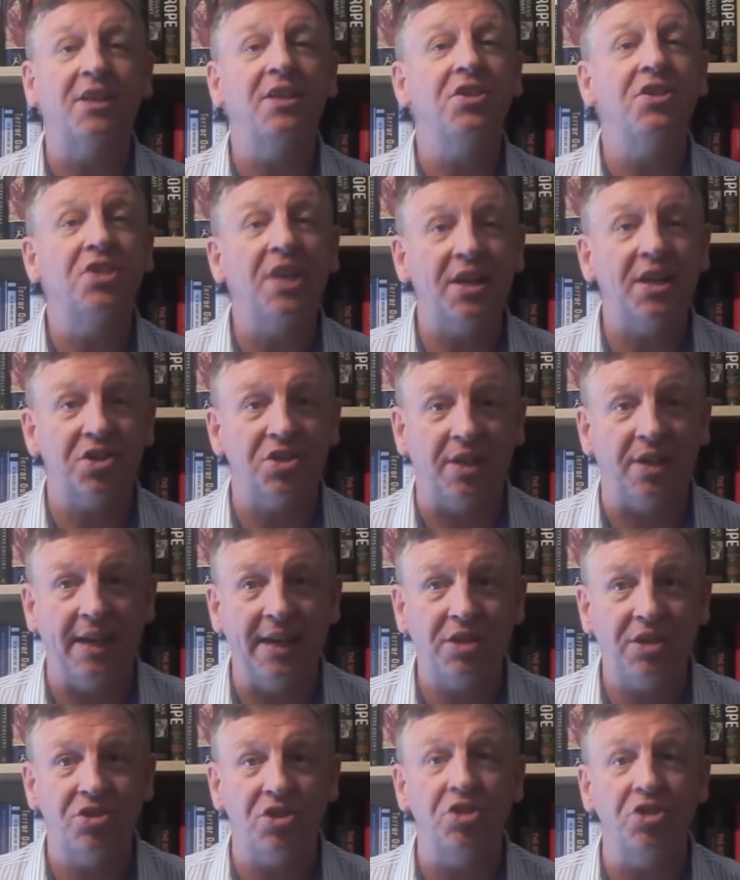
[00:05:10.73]
contest
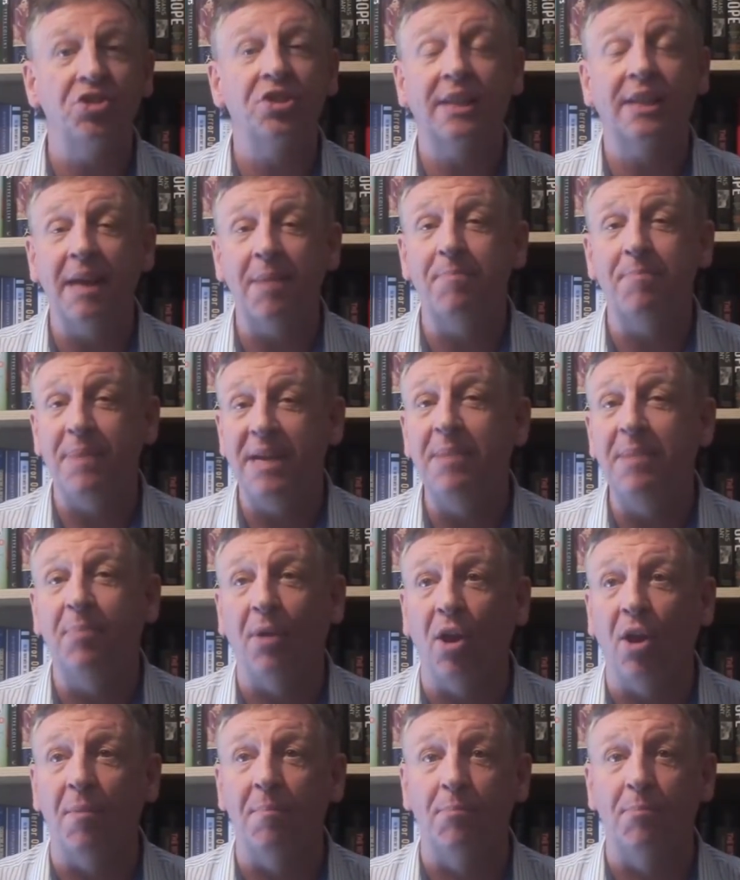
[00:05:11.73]
elections to get
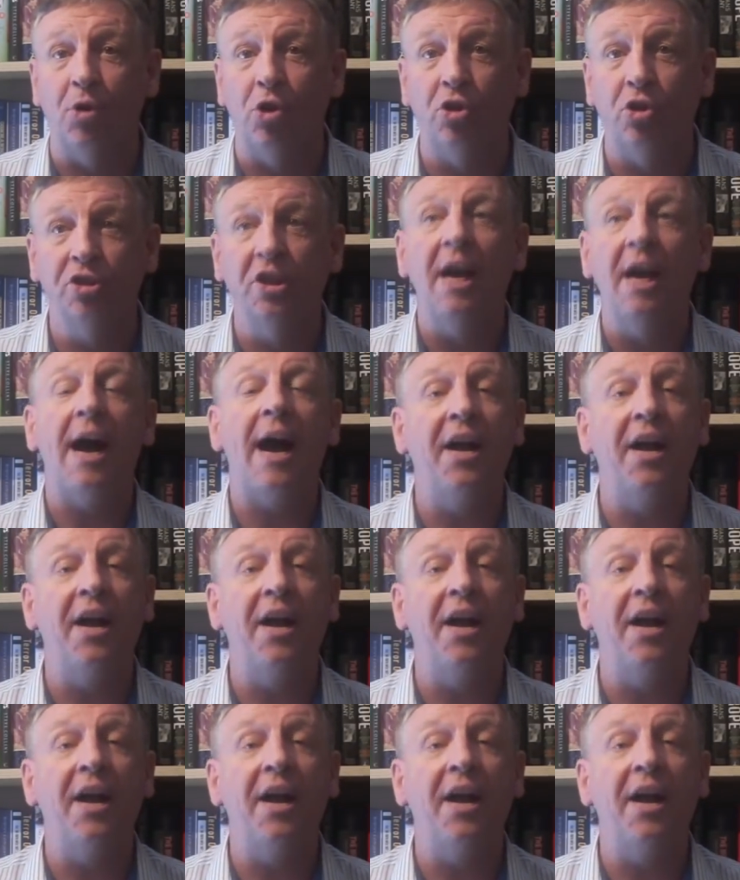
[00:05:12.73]
people on board